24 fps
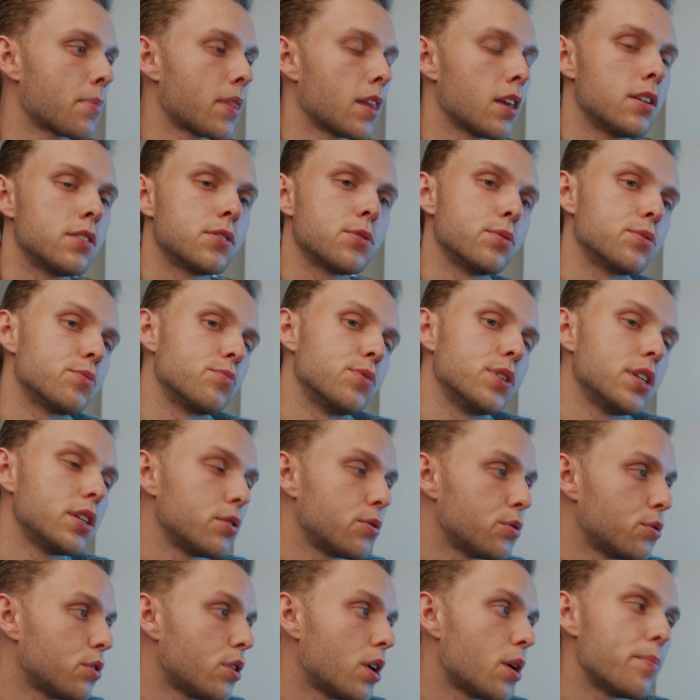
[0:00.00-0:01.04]
So what's really
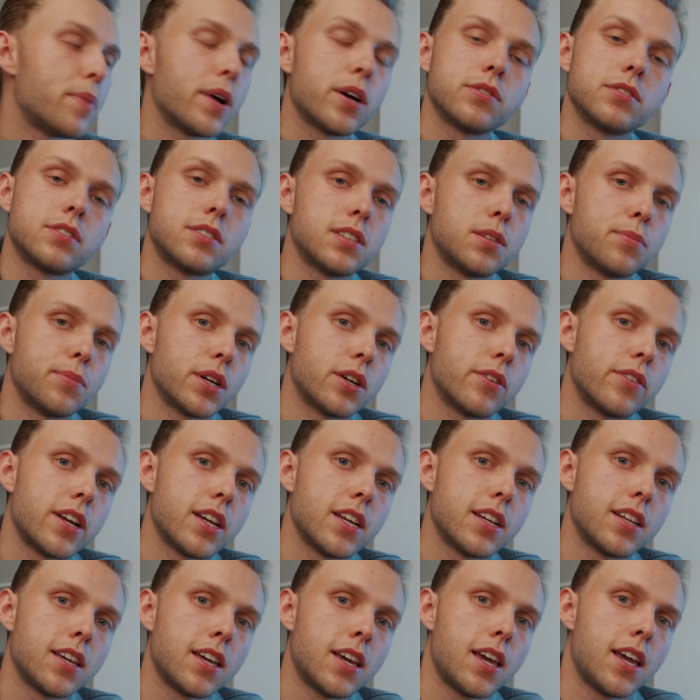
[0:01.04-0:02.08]
cool about Cinema
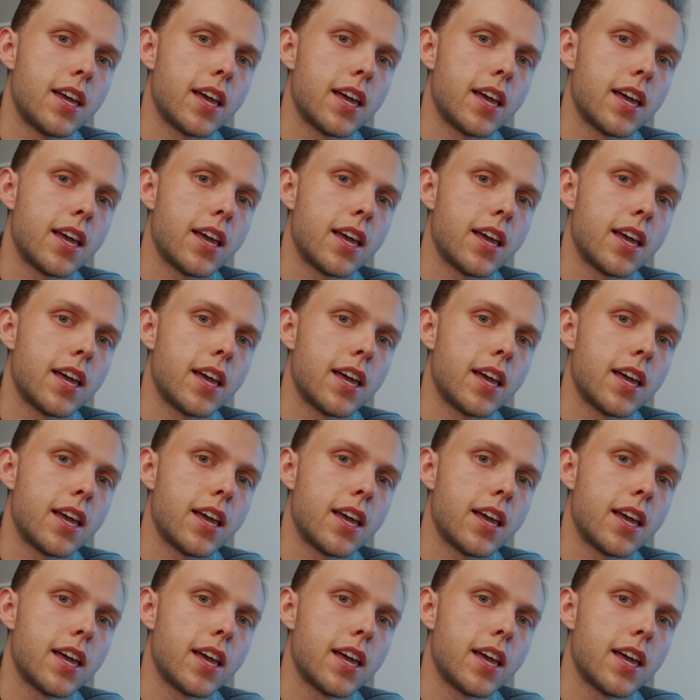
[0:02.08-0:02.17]
Grade,